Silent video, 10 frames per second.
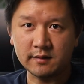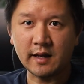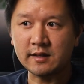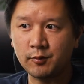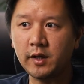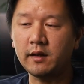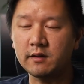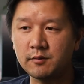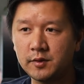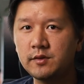is that
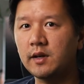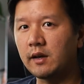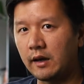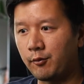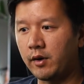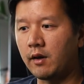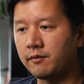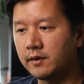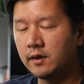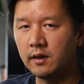squeakiness, which you can get rid
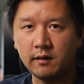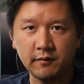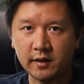of in